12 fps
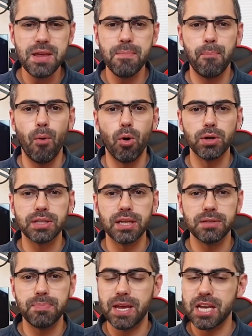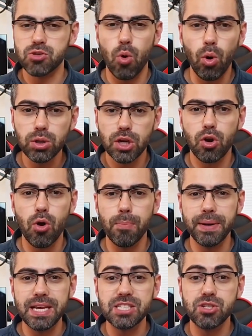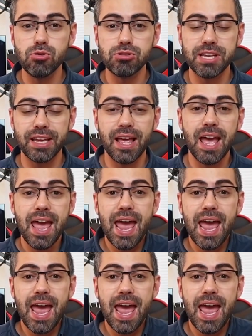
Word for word: important because all the companies using.